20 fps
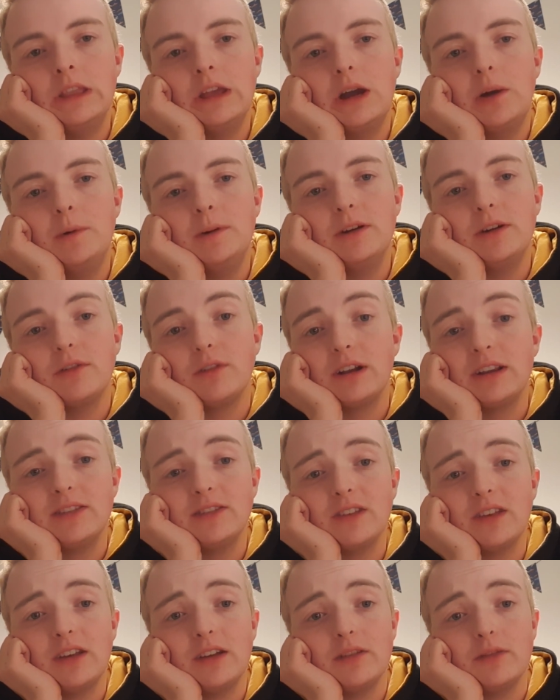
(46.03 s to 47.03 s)
and we don't really
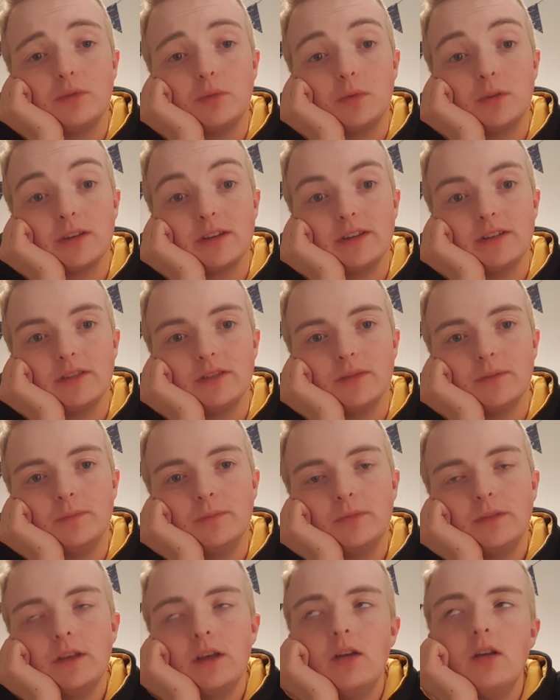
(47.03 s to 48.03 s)
see it for what it is,
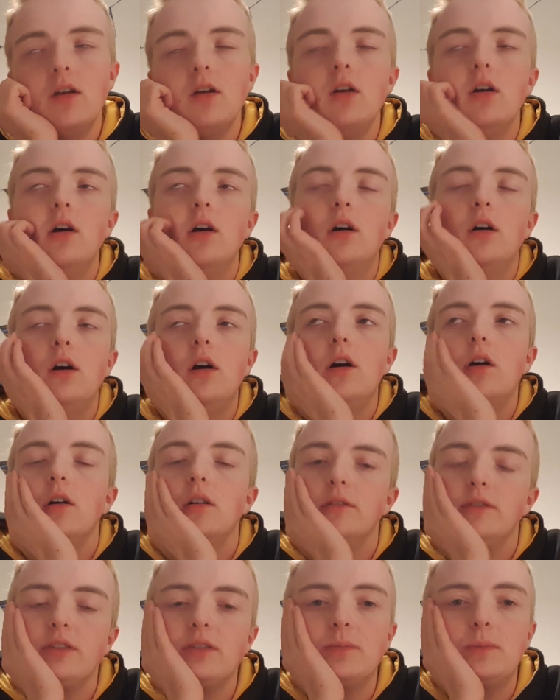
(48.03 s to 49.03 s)

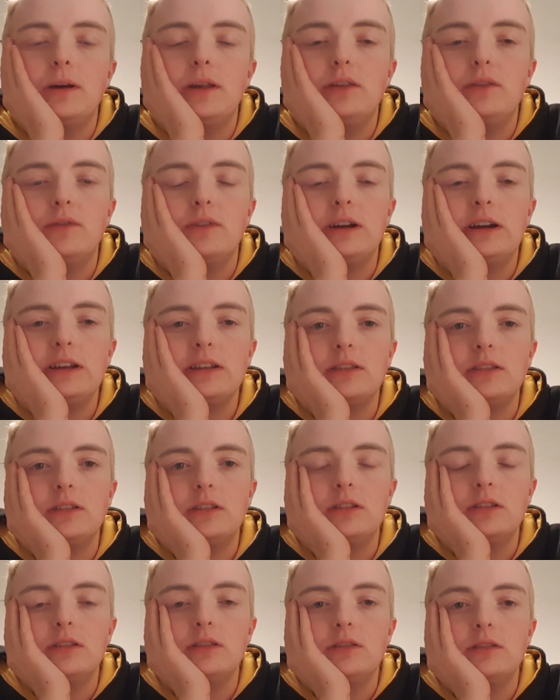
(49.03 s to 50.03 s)
despite the fact
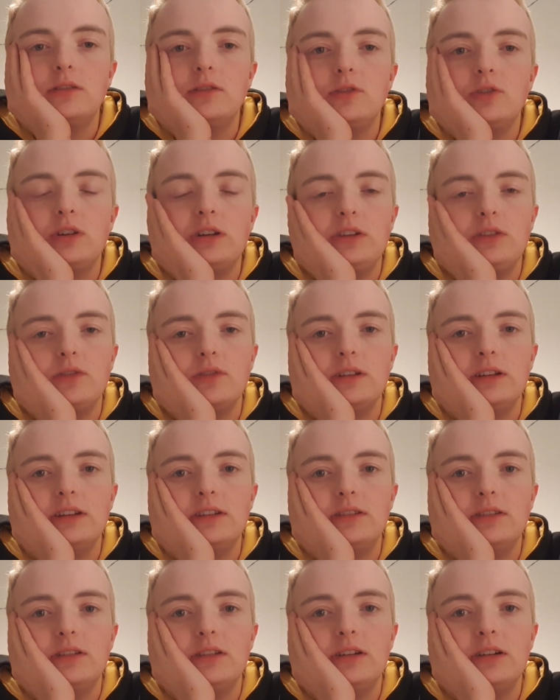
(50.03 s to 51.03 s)
that
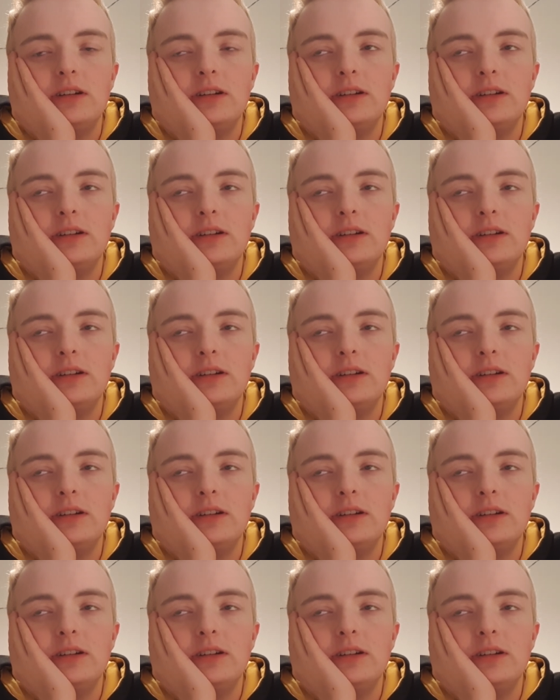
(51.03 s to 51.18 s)
trans-related